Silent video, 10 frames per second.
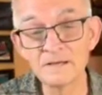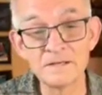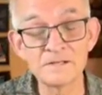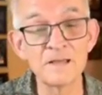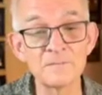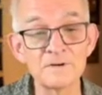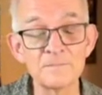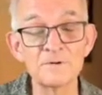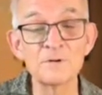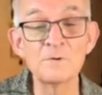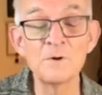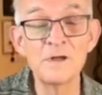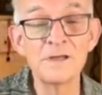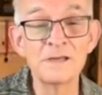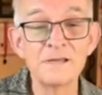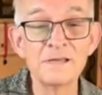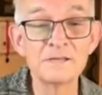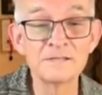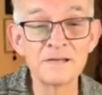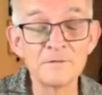disclaimer number 2
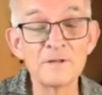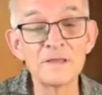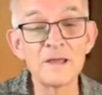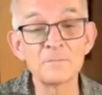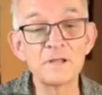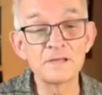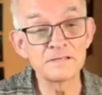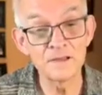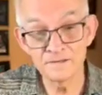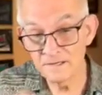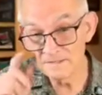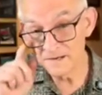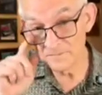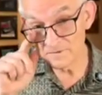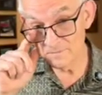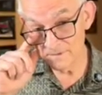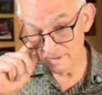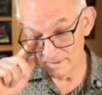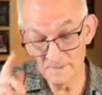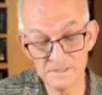is everything I play sounds good comes from
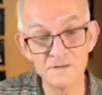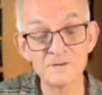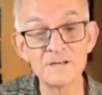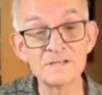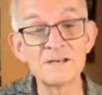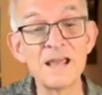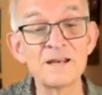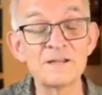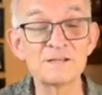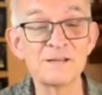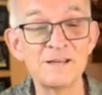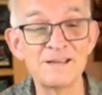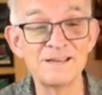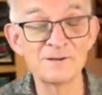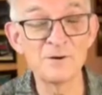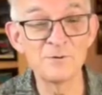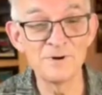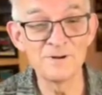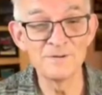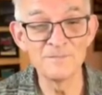the 70s and 80s,
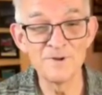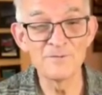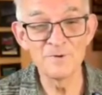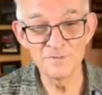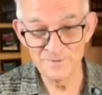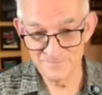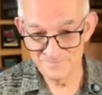so bear with me.